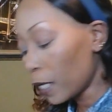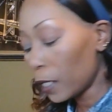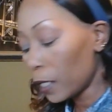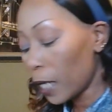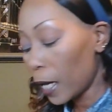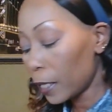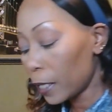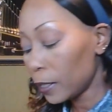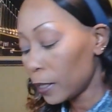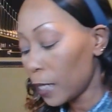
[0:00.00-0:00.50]
a
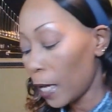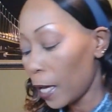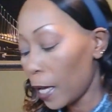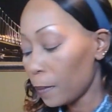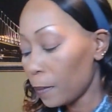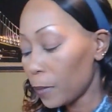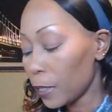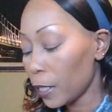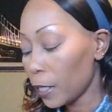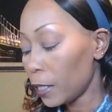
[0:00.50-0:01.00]
lot of
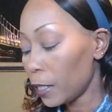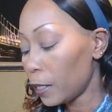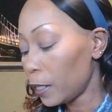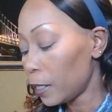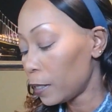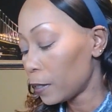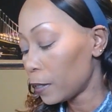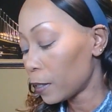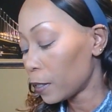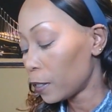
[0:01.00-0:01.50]
times it
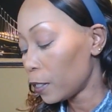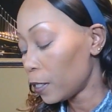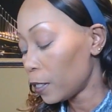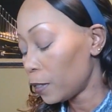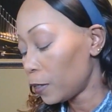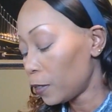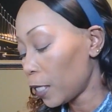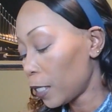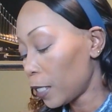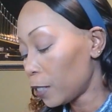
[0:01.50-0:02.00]
is a
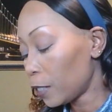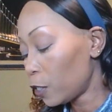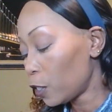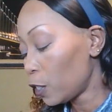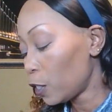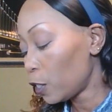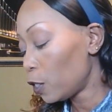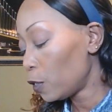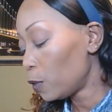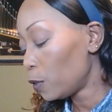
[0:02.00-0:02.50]
good thing
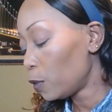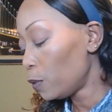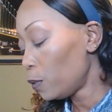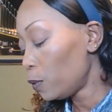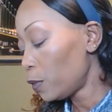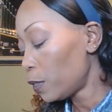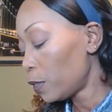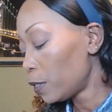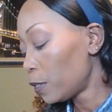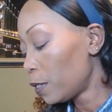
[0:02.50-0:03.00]
to
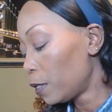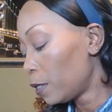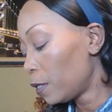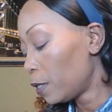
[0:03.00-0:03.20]
use.